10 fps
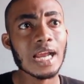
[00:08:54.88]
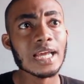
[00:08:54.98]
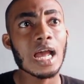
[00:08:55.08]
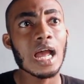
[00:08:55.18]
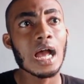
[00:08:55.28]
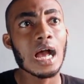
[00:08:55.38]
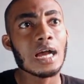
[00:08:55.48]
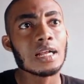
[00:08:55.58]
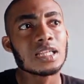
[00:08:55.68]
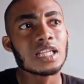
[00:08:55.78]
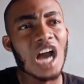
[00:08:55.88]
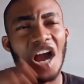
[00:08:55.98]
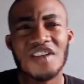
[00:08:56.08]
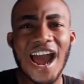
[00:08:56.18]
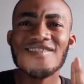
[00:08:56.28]
like the
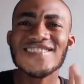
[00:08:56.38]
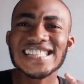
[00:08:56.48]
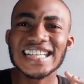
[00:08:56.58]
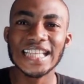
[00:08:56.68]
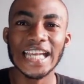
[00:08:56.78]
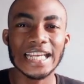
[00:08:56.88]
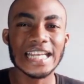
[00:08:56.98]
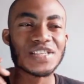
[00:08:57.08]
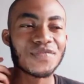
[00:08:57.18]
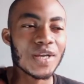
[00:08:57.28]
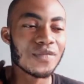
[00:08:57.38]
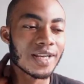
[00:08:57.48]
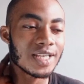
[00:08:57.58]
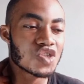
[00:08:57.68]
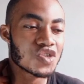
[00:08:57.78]
career risk thing is very,
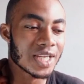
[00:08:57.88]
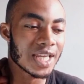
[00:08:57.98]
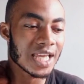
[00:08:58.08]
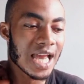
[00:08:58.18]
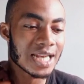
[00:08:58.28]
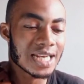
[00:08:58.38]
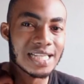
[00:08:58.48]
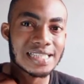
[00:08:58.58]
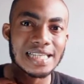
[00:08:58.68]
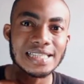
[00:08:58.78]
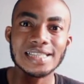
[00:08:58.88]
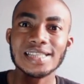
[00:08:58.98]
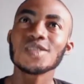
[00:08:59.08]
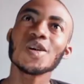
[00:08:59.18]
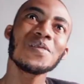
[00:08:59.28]
very tricky and it,
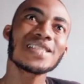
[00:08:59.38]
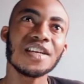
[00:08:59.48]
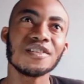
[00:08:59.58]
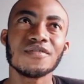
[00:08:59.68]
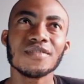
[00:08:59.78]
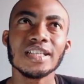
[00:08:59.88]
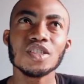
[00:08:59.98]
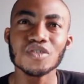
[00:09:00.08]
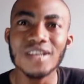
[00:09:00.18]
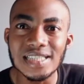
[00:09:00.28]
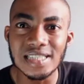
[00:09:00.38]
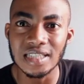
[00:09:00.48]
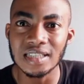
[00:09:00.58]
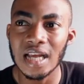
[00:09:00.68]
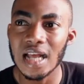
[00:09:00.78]
it it's always kind of
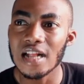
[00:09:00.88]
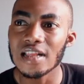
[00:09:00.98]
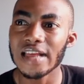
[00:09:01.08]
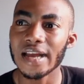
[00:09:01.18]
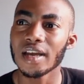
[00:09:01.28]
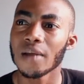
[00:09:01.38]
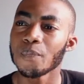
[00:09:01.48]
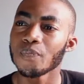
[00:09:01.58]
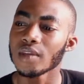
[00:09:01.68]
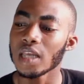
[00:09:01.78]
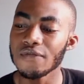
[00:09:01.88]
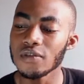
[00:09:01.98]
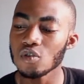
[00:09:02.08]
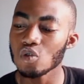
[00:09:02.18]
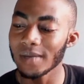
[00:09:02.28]
interesting that
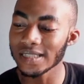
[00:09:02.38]
even no